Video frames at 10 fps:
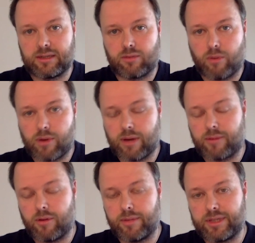uh, RoboCup
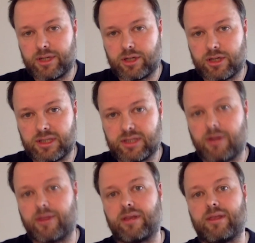competition. So I
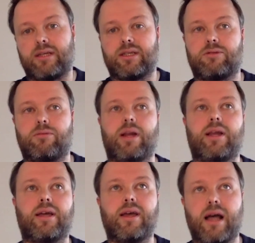think that is
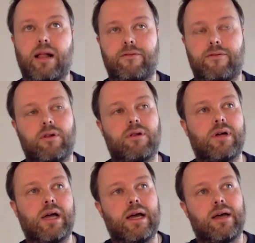really helpful,
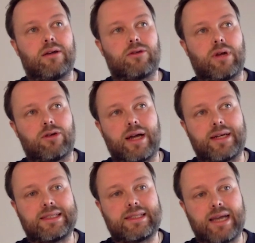trying to
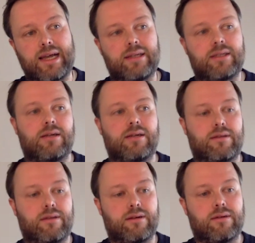understand
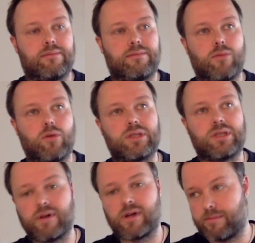the most
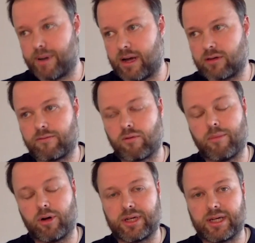difficult part of
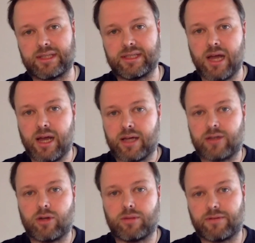robotics in
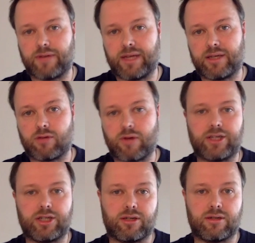terms of
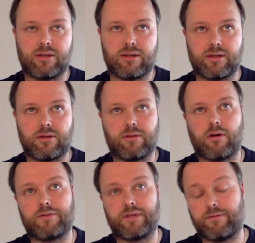integration uh,
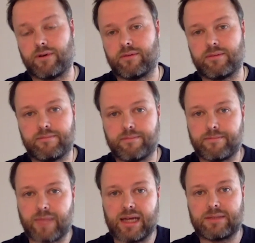of different
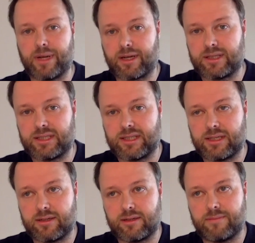aspects
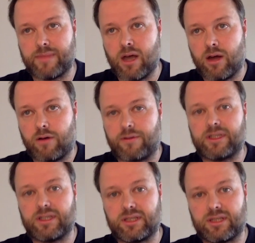uh, of the
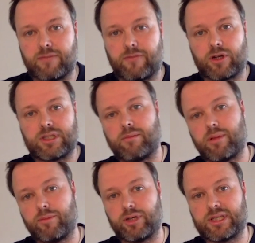system. For
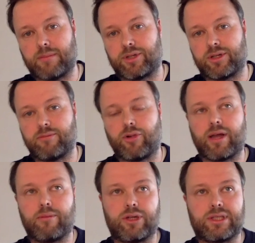example, perception,
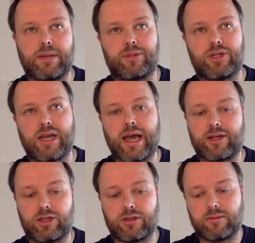bringing perception and
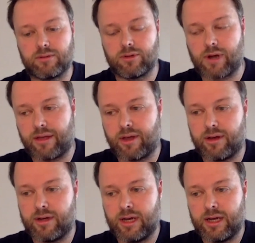action together.
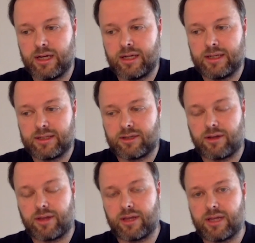So I
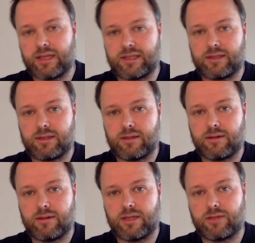think that's
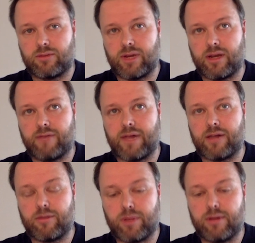what's really
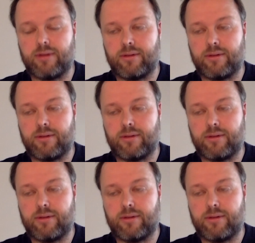valuable.